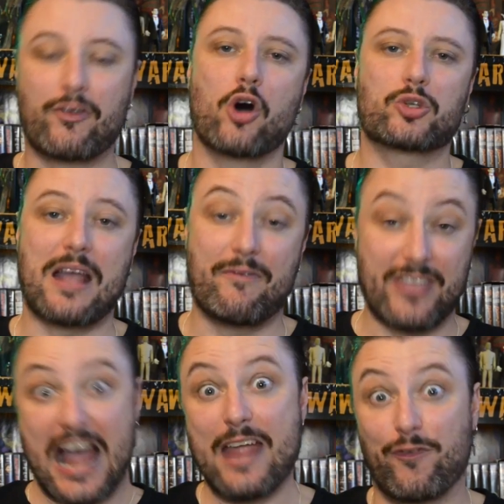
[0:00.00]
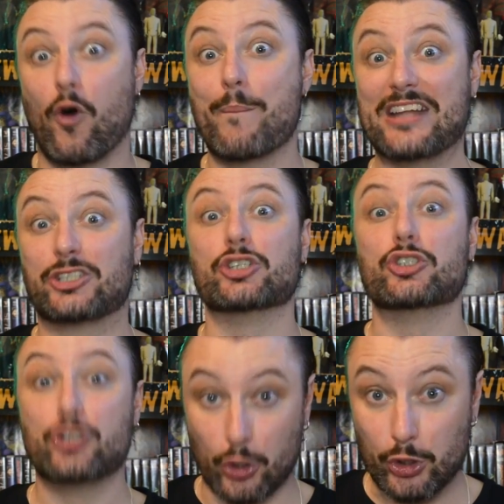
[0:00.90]
course, we have the aforementioned
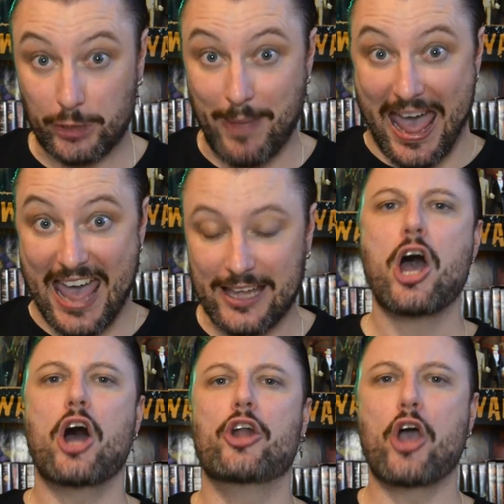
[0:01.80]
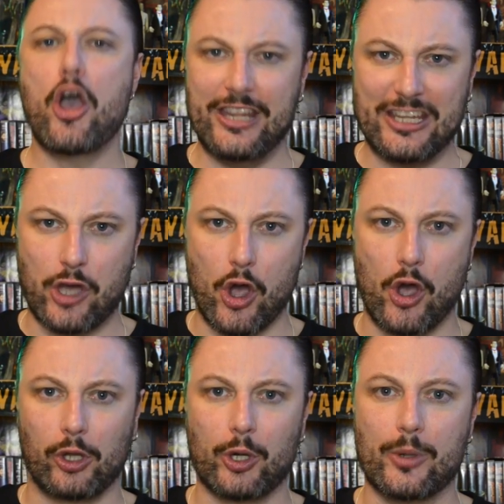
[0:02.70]
douchebag, a nerdy
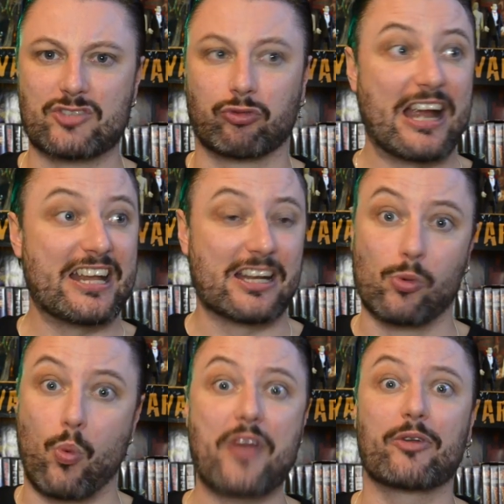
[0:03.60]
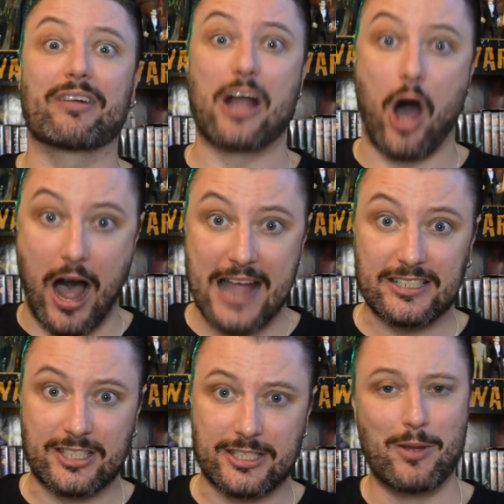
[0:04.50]
girl who is reading Wuthering
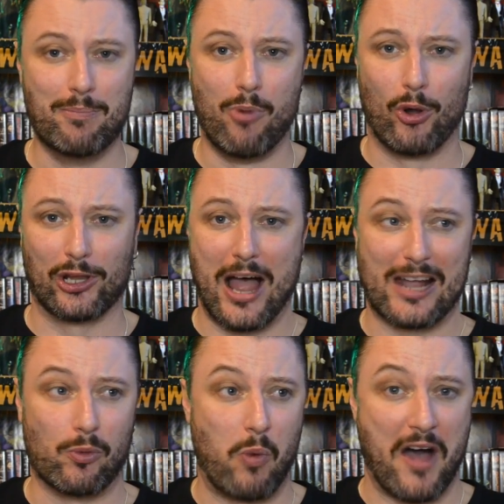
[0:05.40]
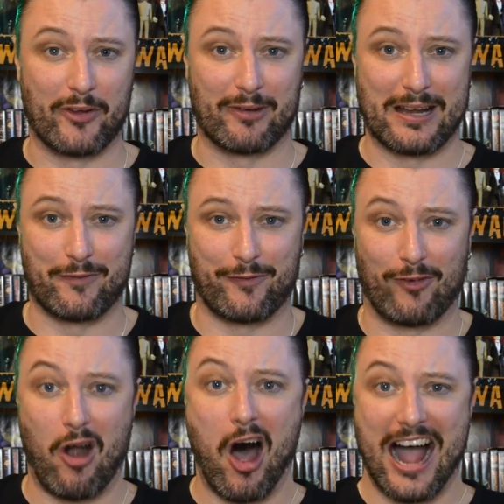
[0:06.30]
Heights, more like Wuthering
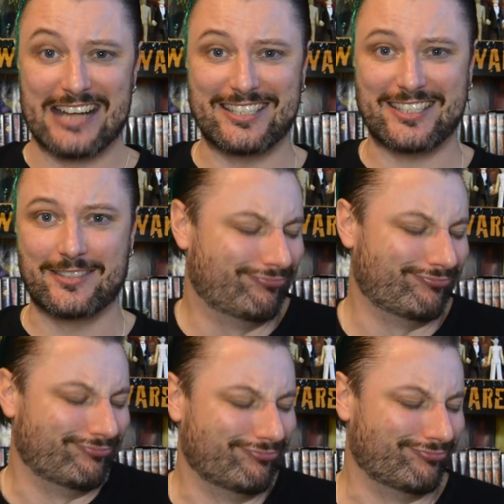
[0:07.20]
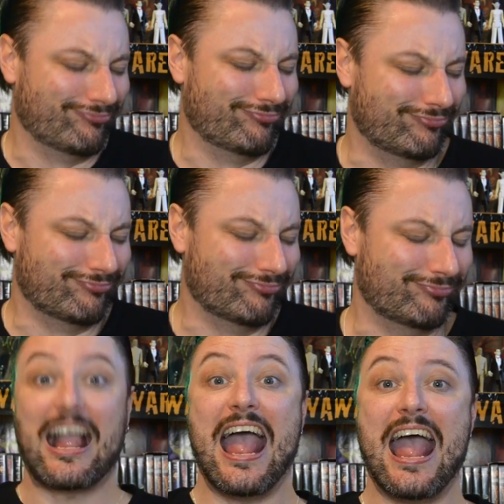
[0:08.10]
Frights,
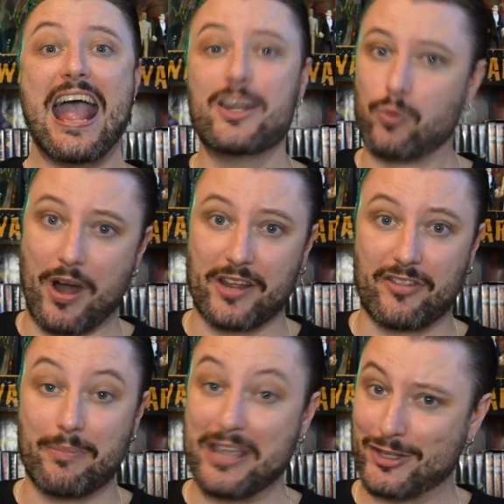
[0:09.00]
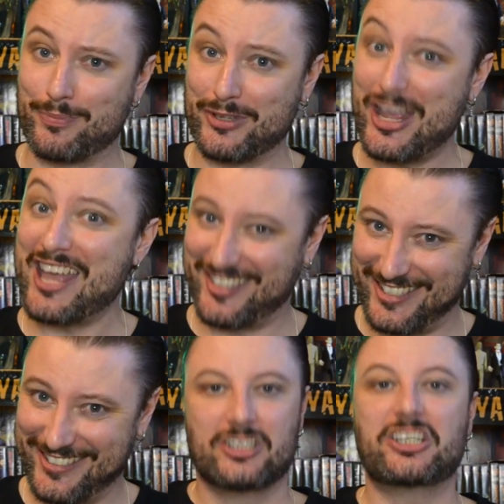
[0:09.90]
and one of them is possessed.
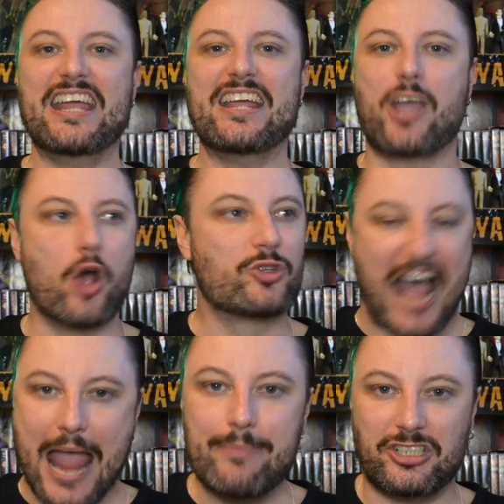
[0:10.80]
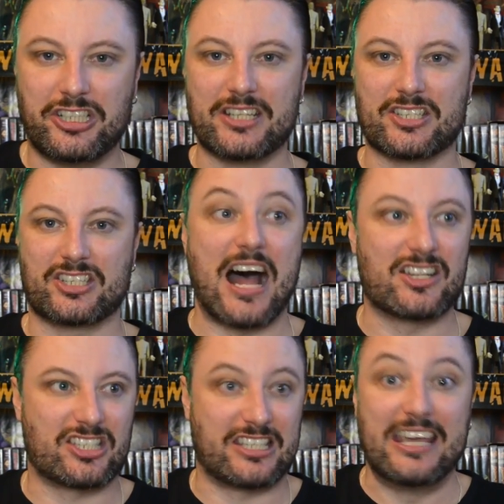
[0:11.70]
She goes apeshit and
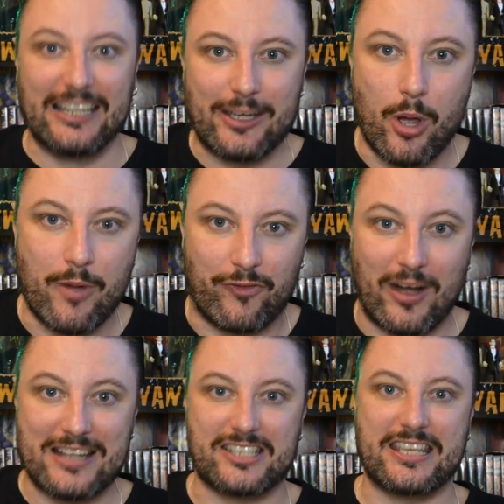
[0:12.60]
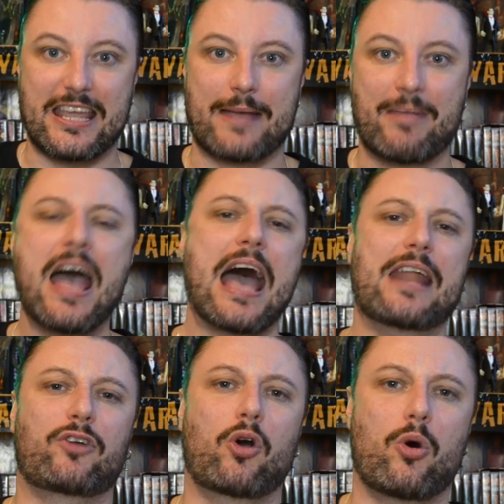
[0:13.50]
starts killing her friends here, and
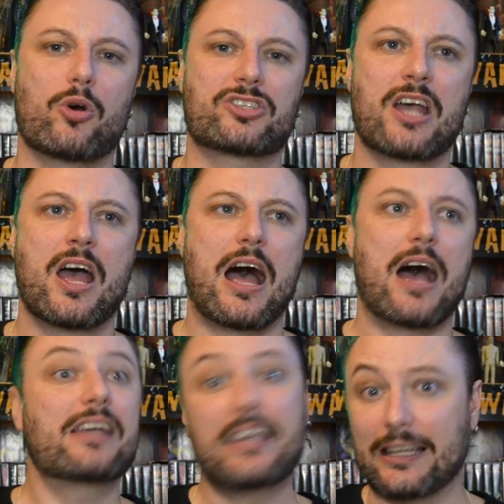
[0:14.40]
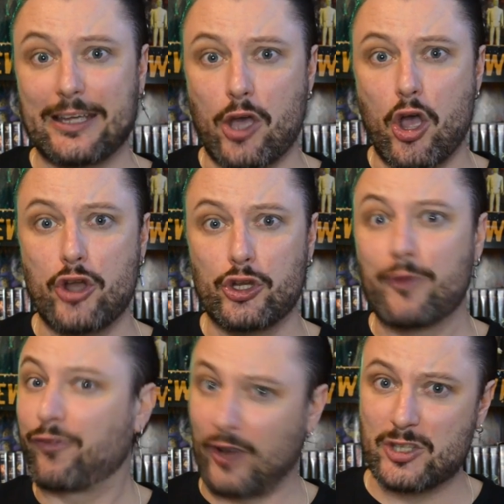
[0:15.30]
of course, uh, killing her
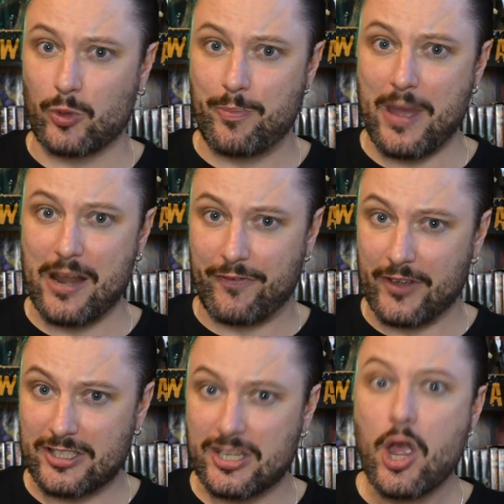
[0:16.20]
new friends with benefits